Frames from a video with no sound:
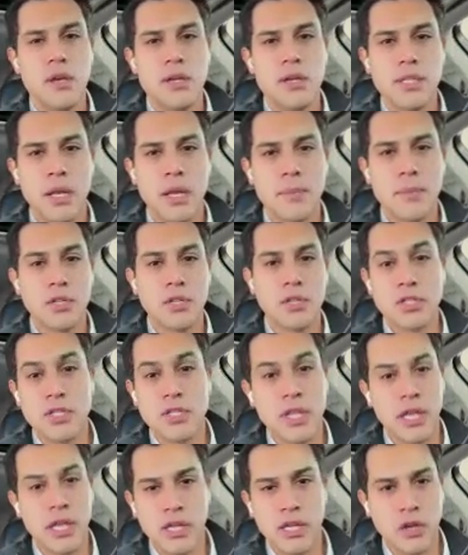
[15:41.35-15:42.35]
said about
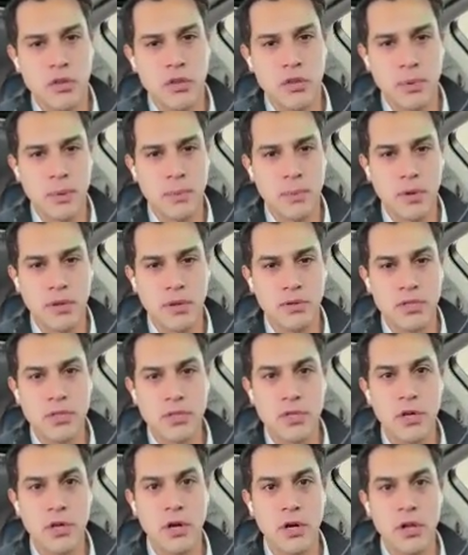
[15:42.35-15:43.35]
just thanking all the people on this
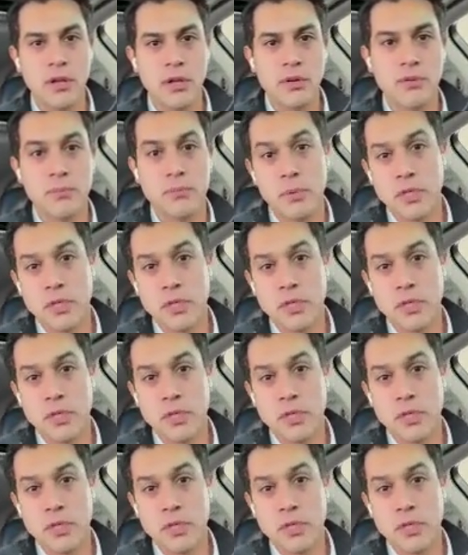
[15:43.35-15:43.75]
call and